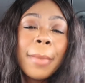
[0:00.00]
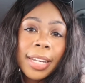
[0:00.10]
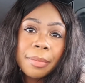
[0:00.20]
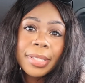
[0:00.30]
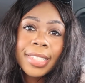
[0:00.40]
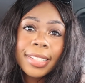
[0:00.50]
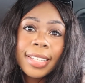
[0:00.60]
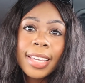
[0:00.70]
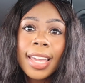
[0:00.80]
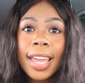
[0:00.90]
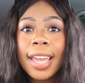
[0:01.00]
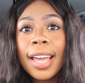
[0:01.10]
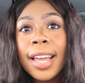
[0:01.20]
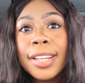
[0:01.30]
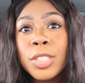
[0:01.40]
My name is Sydney
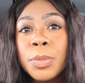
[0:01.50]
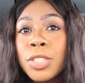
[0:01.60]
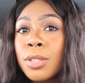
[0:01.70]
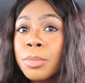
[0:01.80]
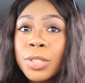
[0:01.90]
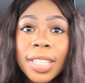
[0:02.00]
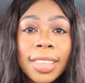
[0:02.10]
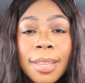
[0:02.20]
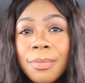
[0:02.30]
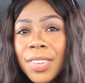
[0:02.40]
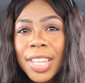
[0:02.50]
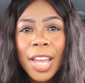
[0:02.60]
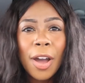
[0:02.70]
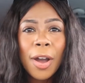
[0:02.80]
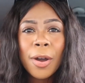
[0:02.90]
and we do music theme
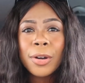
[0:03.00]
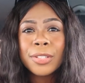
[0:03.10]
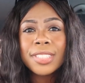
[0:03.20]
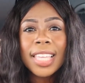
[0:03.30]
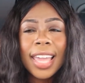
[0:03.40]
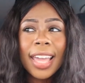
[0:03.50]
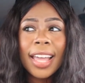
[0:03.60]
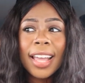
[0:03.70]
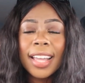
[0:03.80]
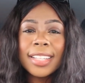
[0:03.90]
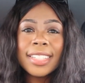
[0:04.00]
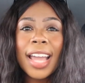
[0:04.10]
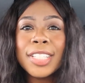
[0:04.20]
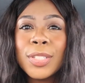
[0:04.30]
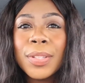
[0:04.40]
videos and
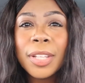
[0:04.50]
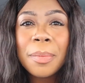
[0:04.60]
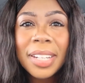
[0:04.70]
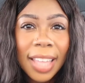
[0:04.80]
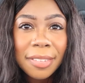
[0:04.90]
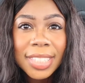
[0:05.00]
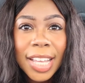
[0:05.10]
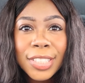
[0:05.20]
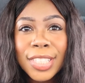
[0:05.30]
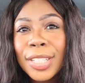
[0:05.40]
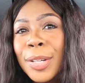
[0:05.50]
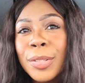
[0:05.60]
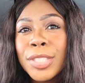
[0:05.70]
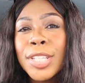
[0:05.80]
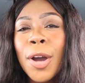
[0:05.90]
I do a little bit of lifestyle
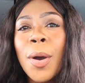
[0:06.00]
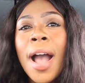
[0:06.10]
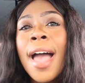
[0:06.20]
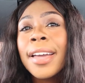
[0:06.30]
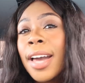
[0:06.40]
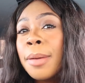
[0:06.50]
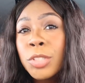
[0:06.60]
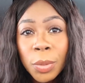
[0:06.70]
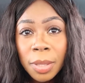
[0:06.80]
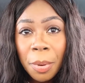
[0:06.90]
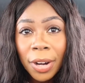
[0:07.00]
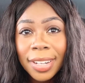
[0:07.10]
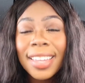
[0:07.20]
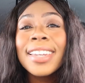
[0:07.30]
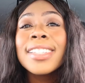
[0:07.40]
too. So come join the
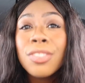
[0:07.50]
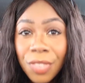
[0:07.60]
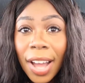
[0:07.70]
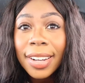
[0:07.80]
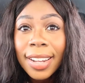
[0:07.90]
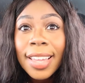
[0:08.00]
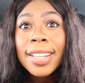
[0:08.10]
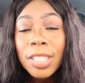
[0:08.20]
party. It is fun.